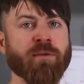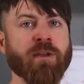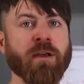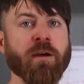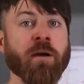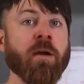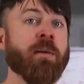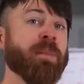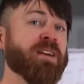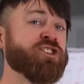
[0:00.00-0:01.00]
for the year.
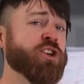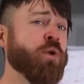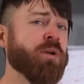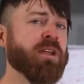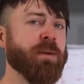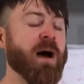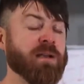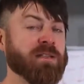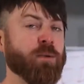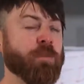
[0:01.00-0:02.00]
But it's totally
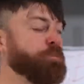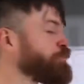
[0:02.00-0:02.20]
possible.